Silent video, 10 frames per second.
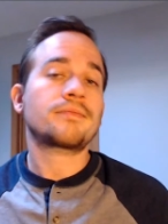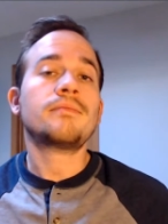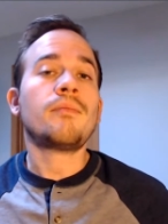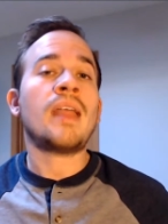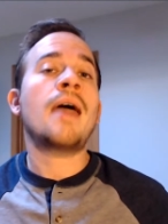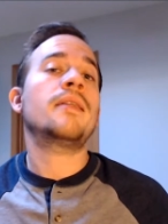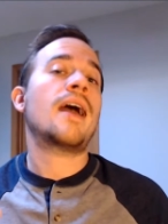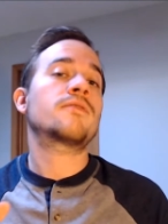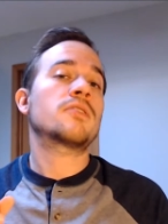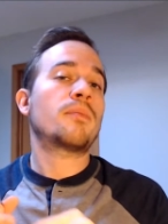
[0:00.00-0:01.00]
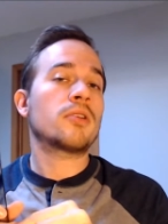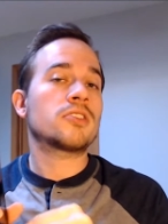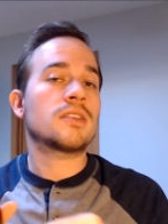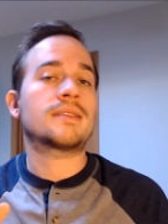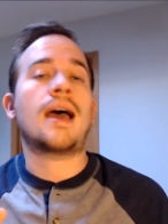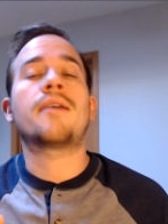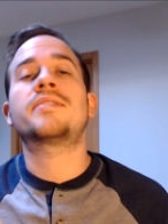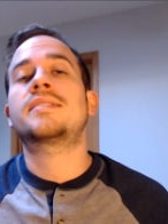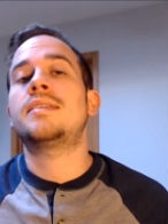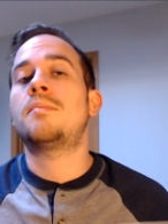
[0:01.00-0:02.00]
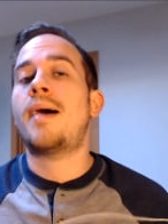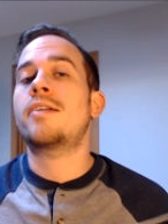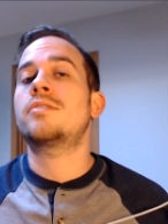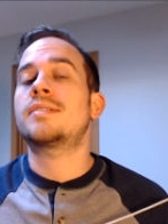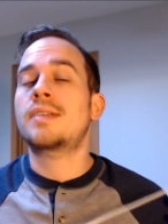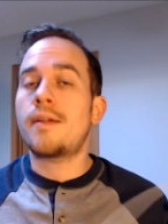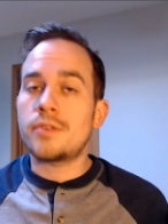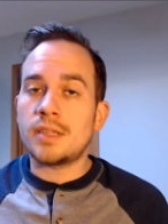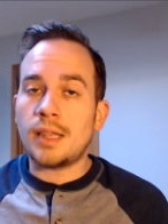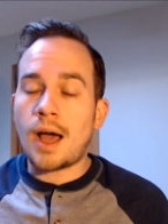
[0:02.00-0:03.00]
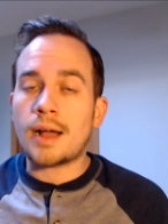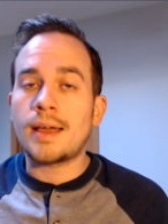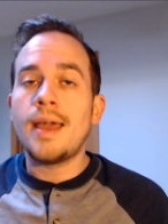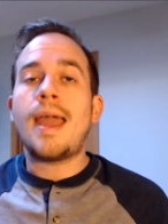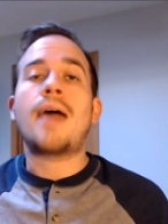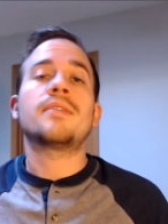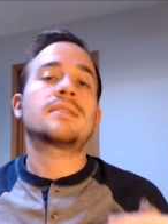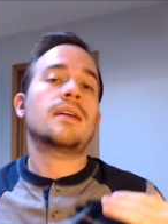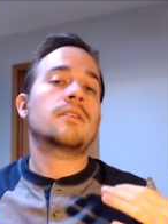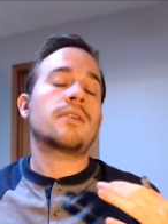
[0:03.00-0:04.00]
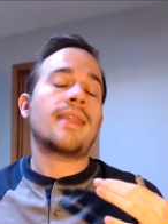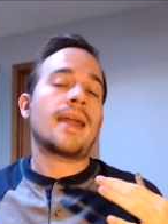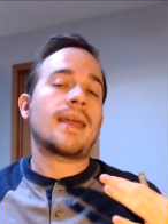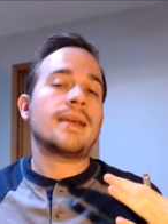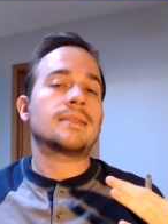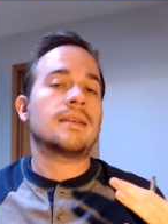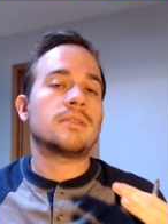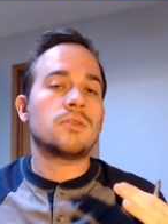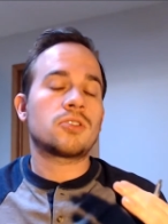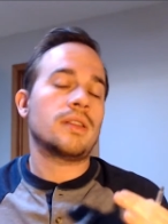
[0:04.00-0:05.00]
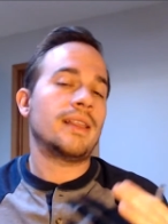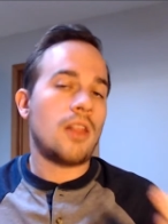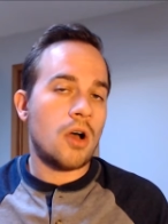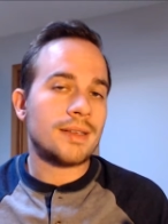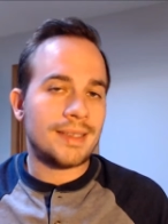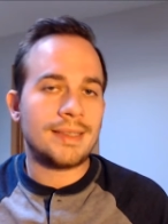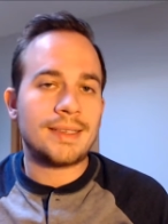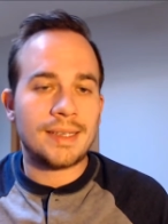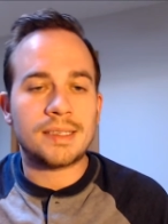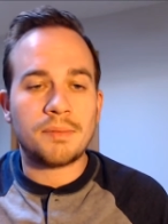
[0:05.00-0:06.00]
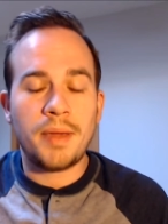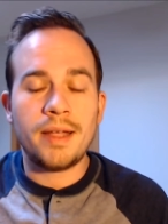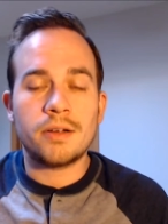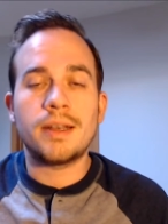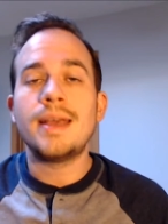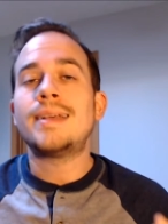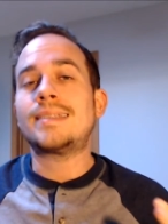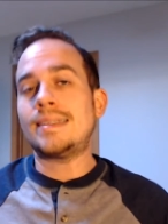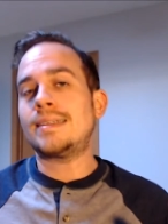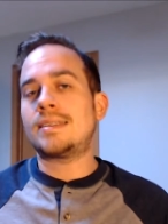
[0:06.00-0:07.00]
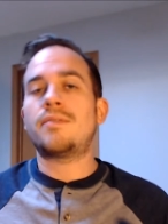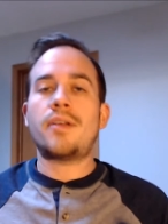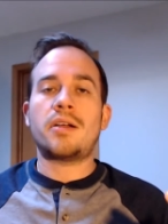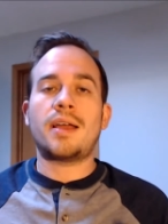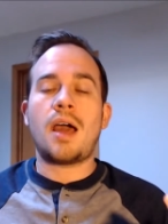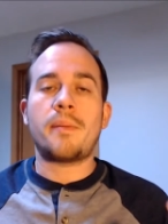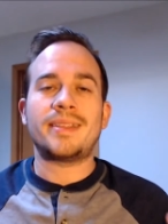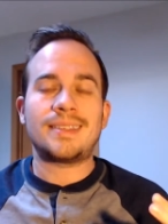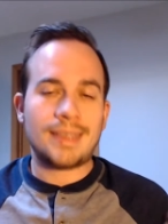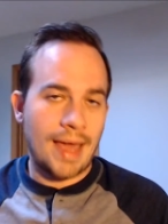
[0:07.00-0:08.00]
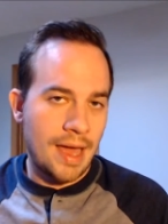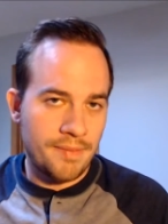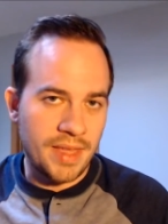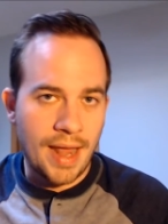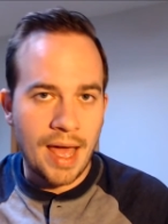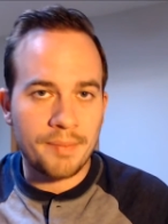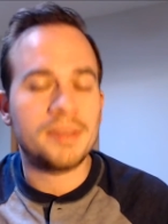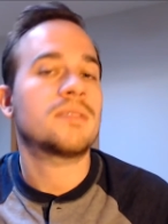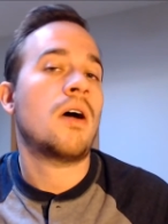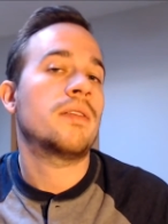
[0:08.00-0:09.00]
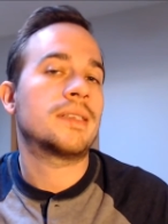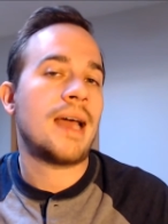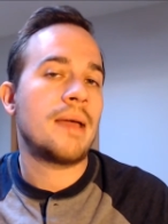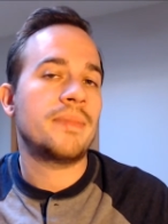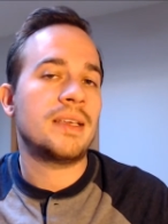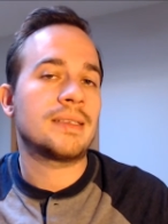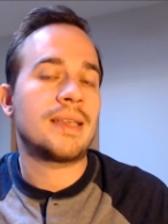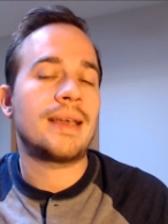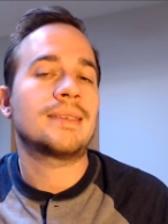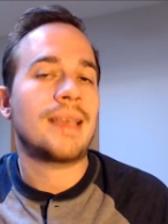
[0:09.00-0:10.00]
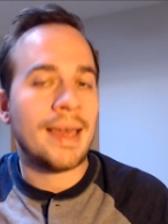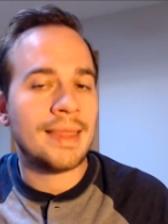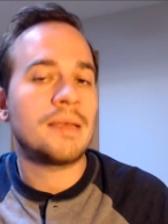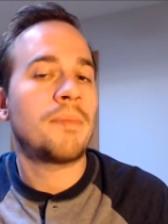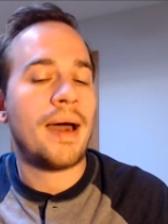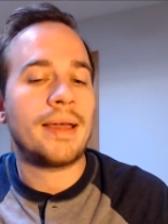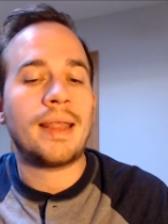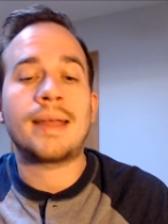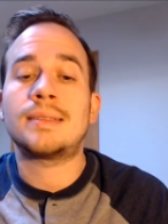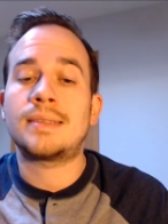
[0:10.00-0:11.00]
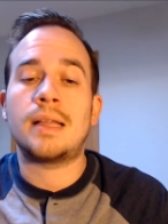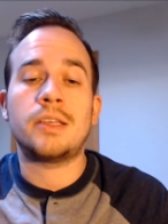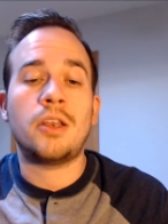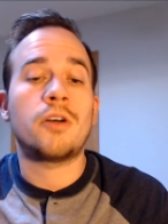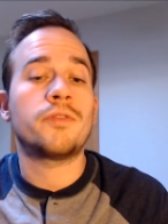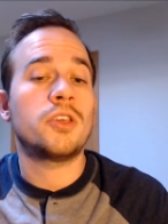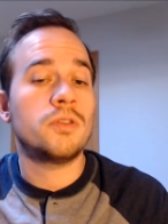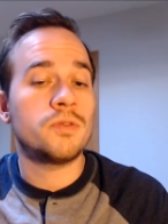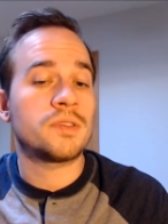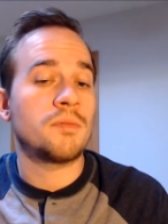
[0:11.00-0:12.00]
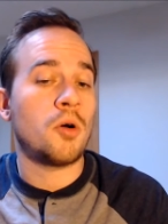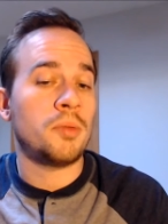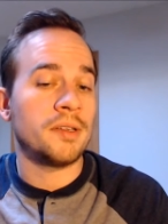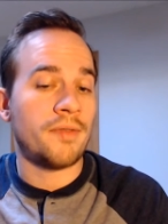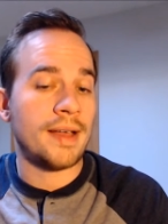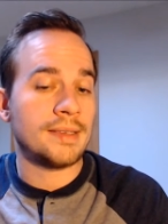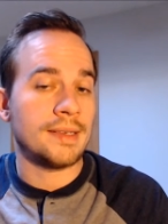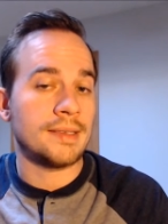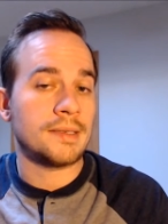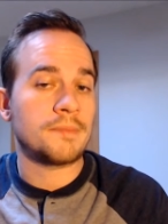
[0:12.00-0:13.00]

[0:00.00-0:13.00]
And then after the purchase, obviously the buyer discovered the lock, and the seller in that case has usually long since disappeared, since it's a very common scam that happens all the time these days in the buying and selling of used mobile devices.